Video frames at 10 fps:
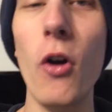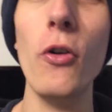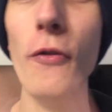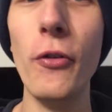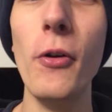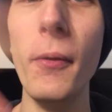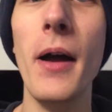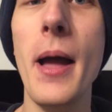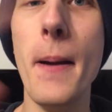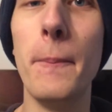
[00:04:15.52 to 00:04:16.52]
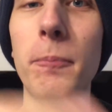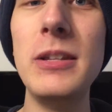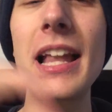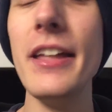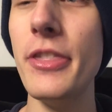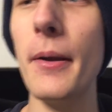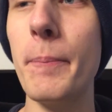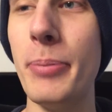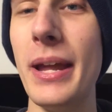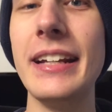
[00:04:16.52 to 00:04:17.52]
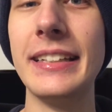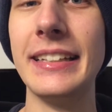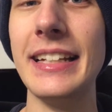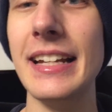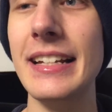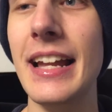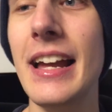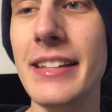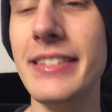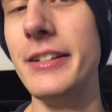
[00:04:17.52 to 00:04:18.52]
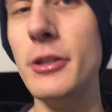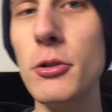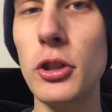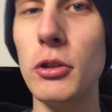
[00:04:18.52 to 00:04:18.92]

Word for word: oval leather pigskin that you